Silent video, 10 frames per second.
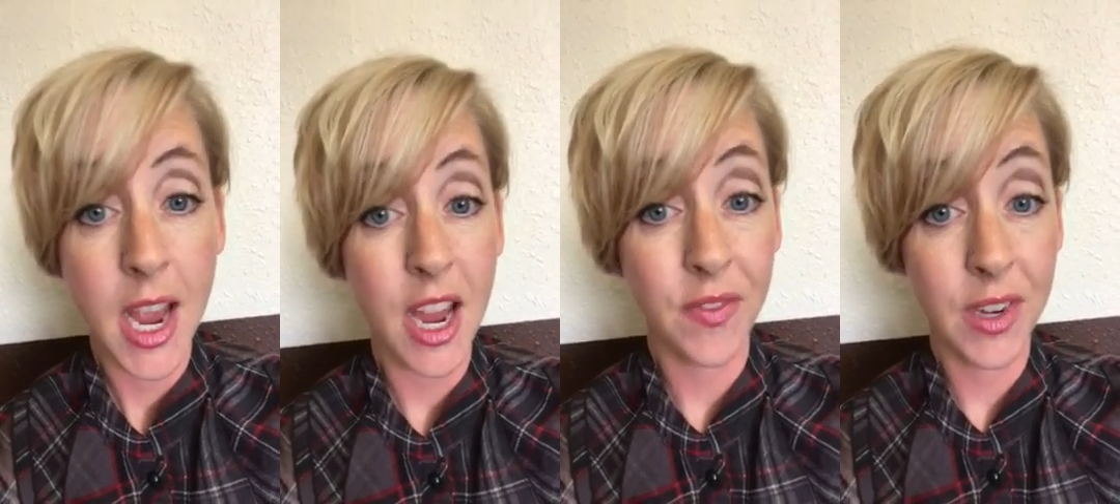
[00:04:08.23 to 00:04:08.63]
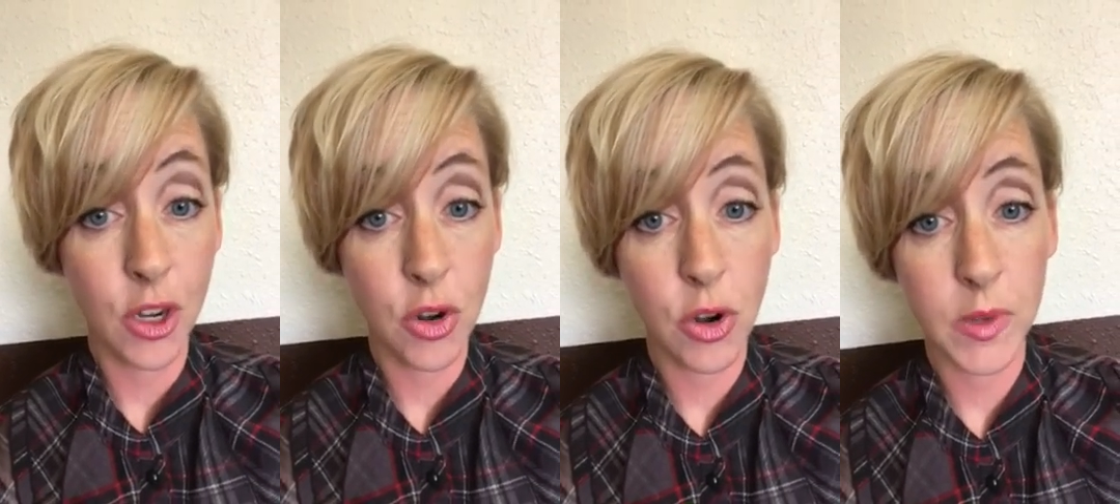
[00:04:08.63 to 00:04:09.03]
If
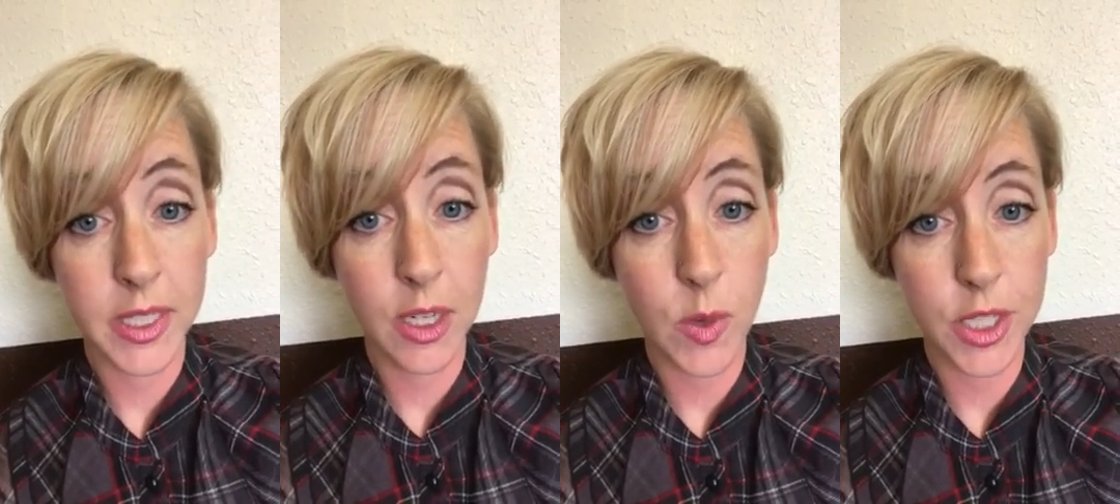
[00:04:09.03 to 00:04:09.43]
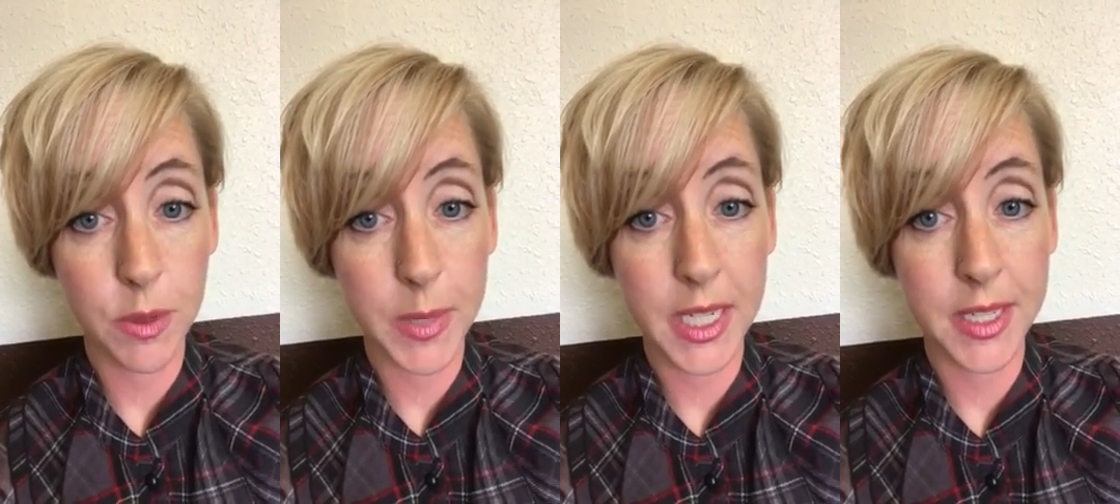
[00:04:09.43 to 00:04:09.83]
you don't know what
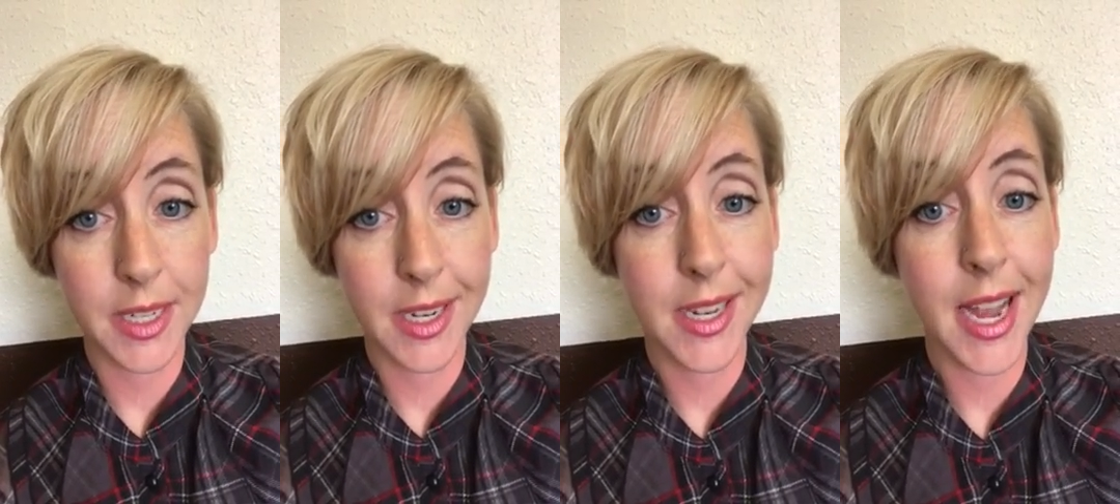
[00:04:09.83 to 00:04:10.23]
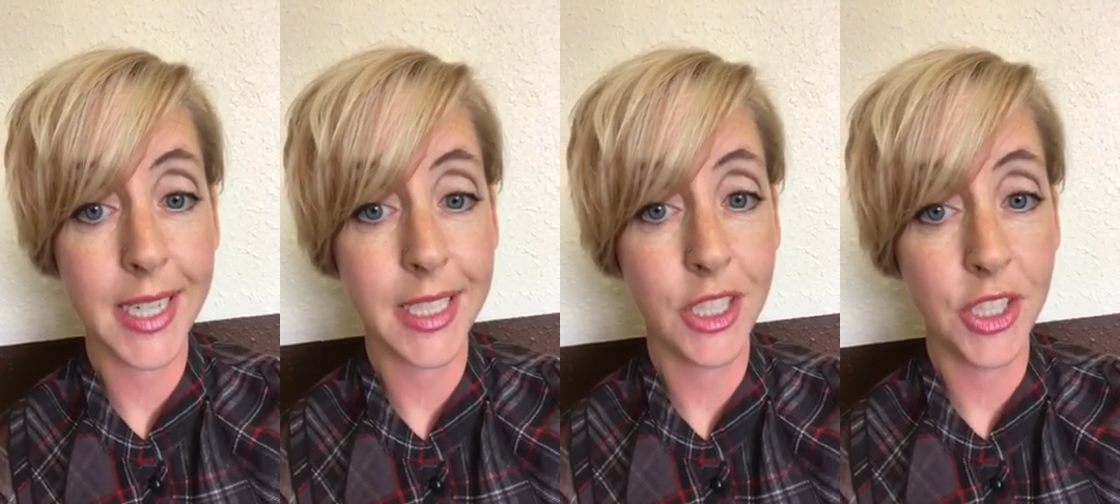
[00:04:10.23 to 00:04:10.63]
sequestropines in,
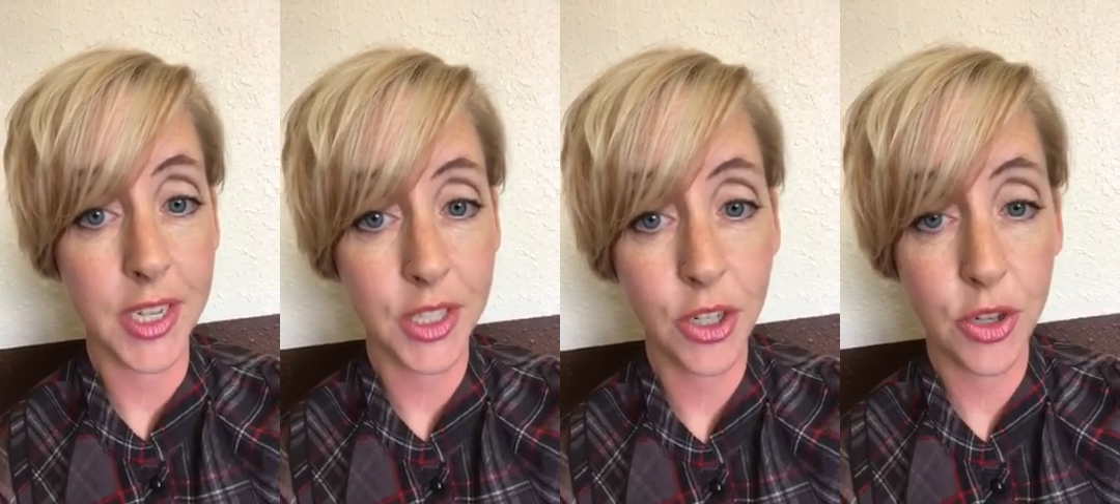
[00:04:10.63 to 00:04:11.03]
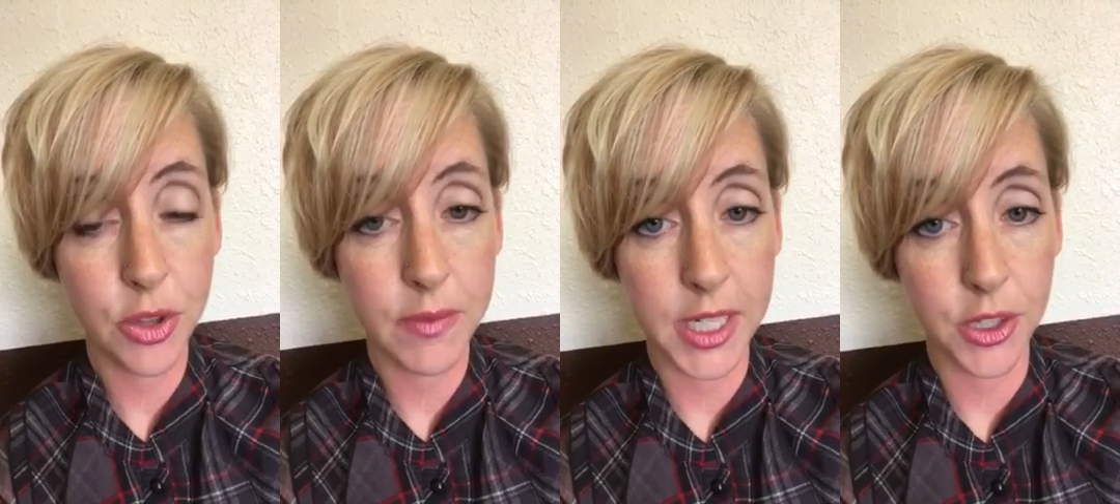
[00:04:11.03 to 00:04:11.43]
I suggest you do
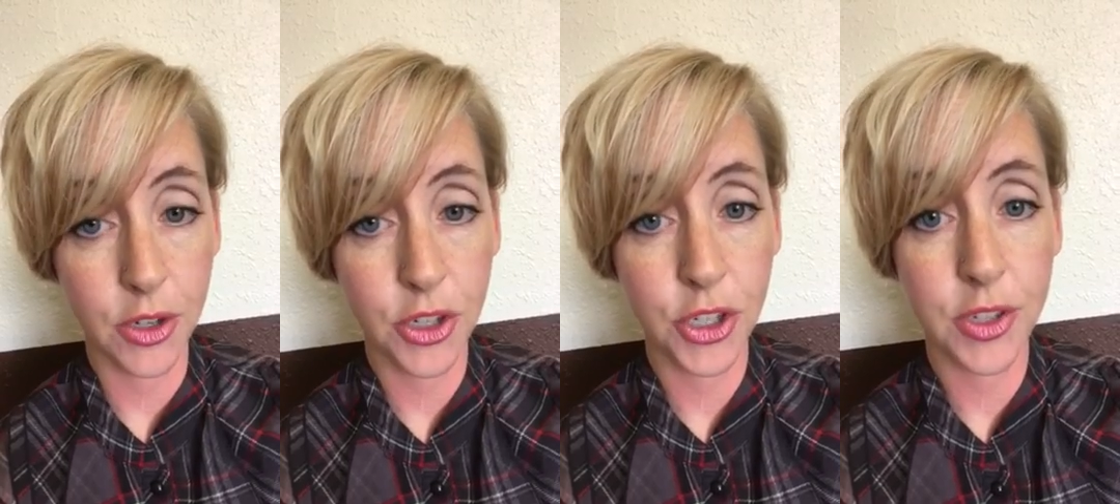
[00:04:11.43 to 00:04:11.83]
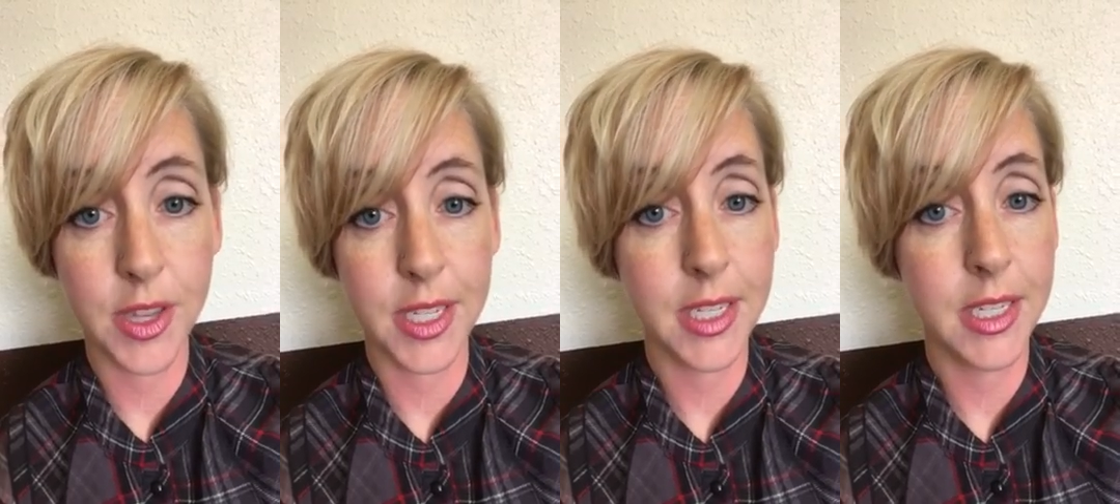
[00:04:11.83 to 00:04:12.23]
the
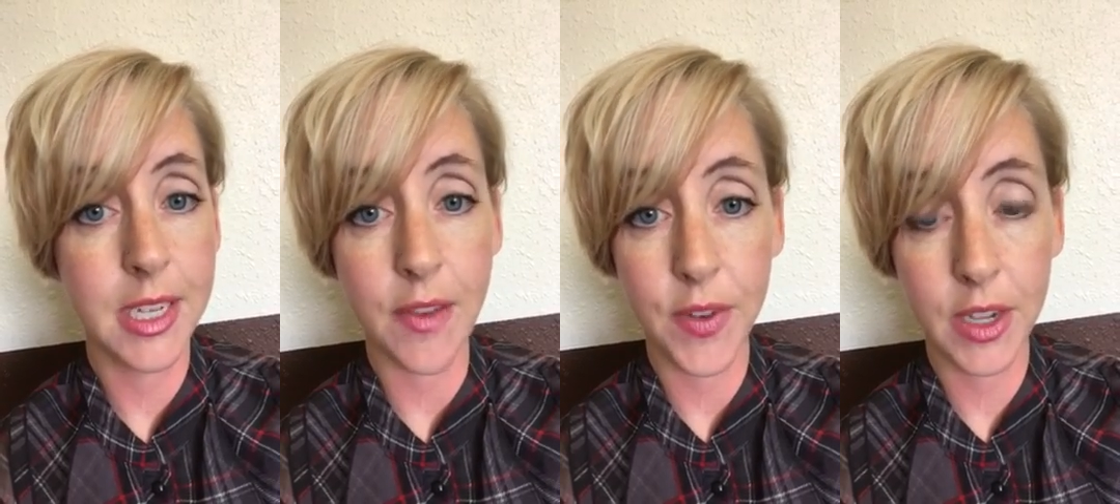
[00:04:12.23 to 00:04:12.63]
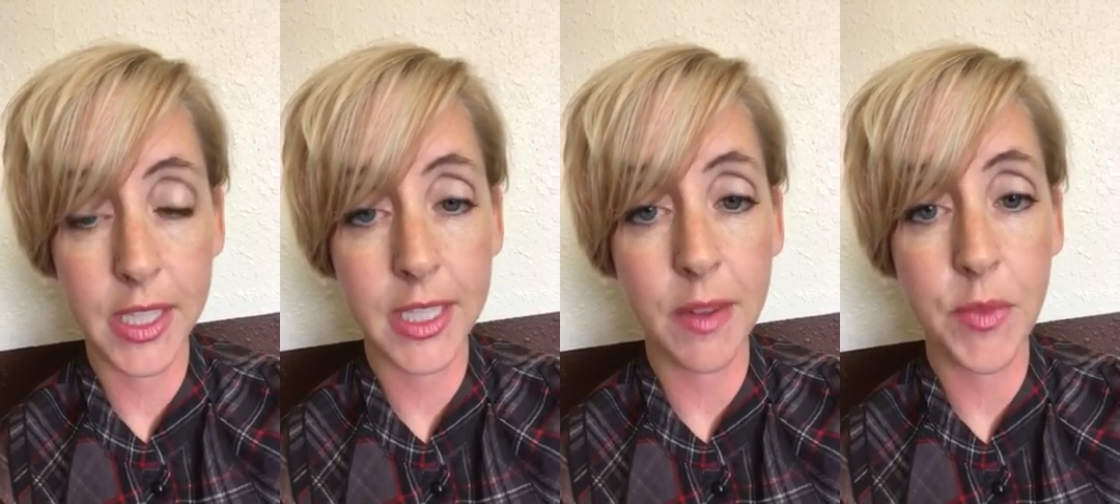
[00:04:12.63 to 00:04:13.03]
research. That's
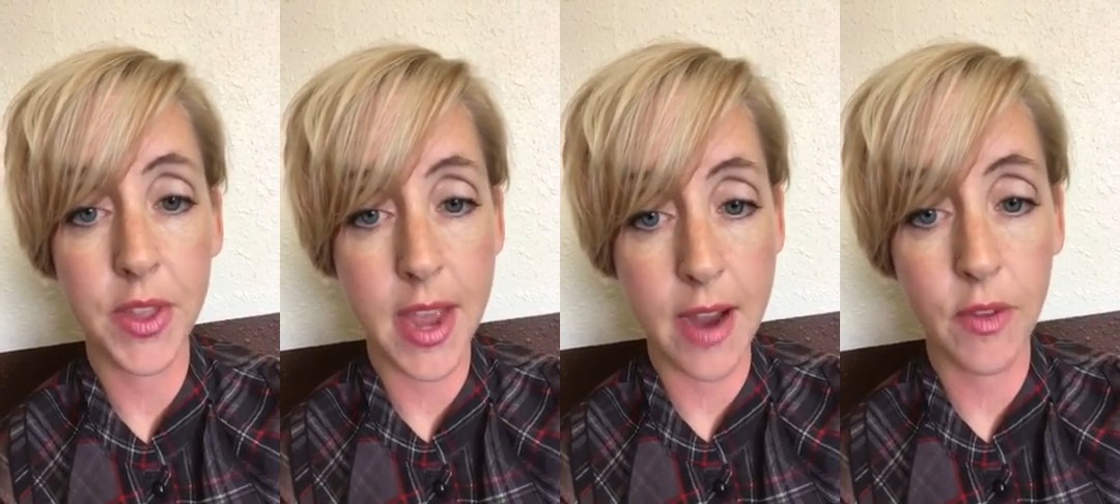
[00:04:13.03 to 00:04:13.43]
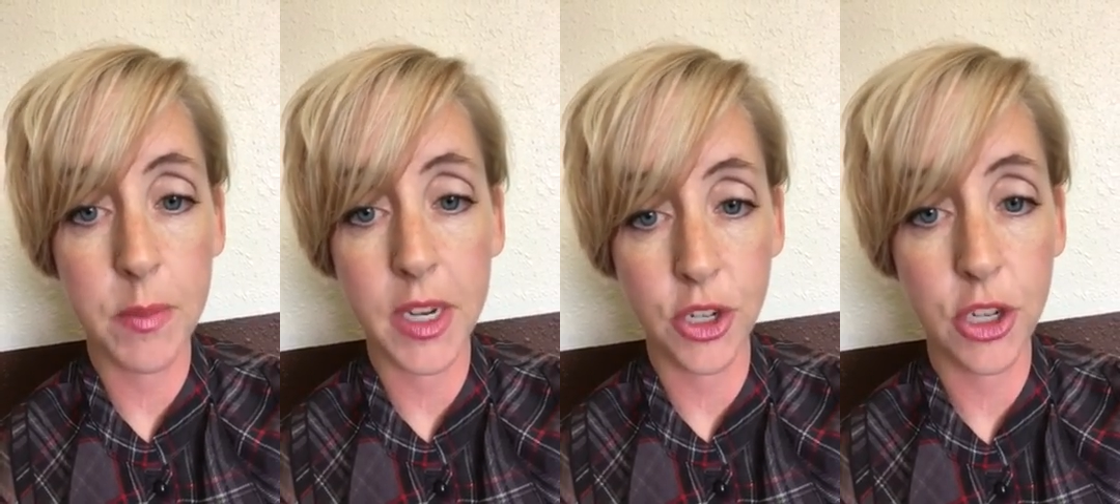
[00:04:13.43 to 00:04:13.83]
definitely something that
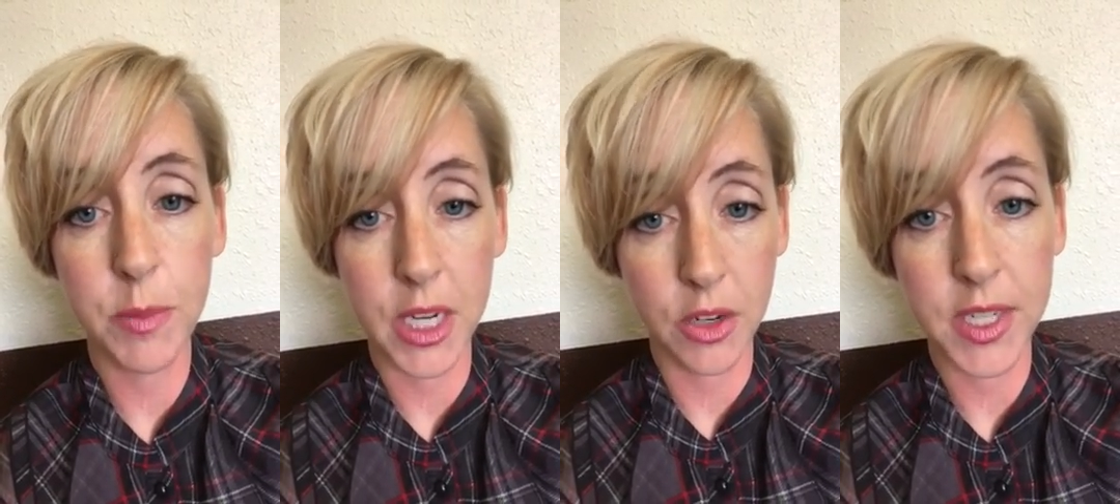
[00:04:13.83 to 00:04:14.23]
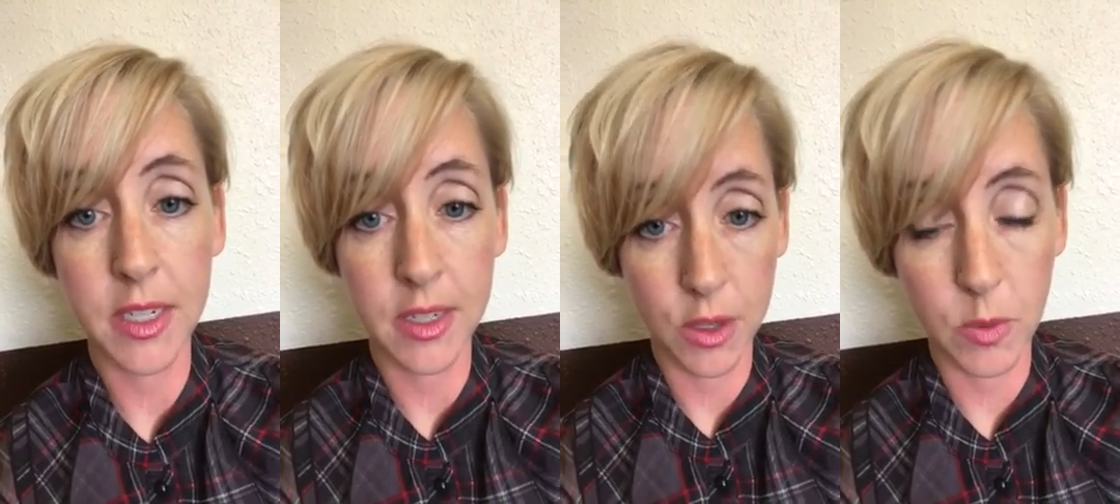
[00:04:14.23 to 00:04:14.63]
everybody should be
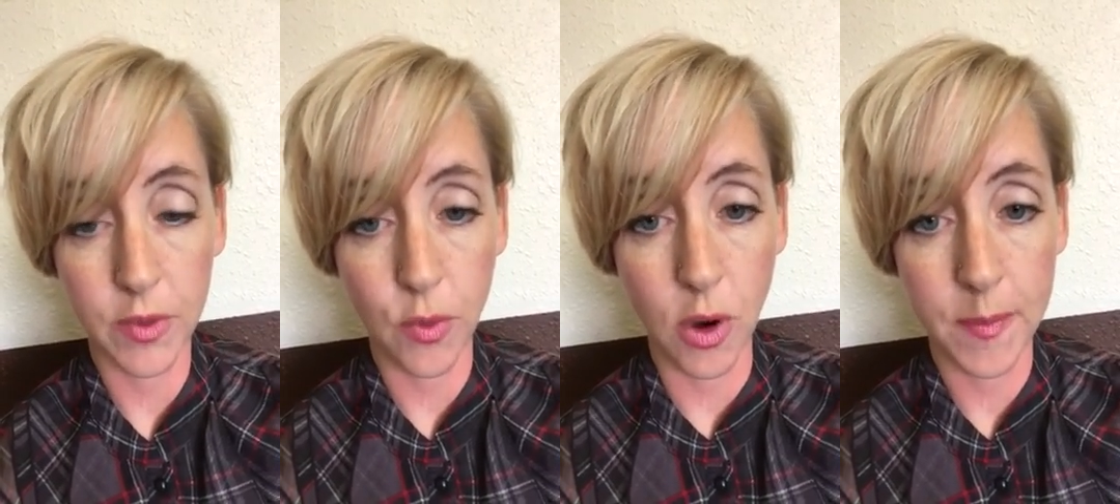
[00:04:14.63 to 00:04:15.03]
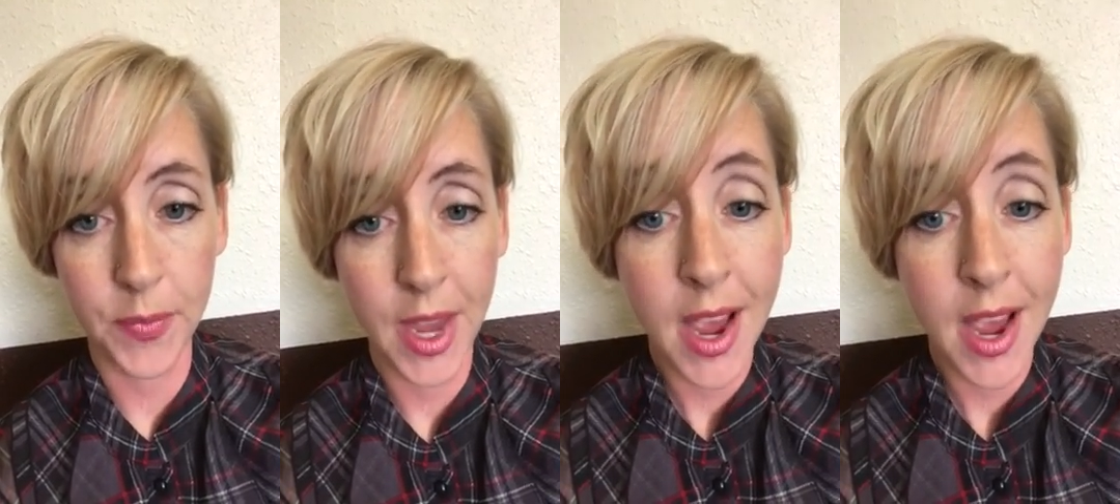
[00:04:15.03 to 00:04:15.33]
using cedarwood for.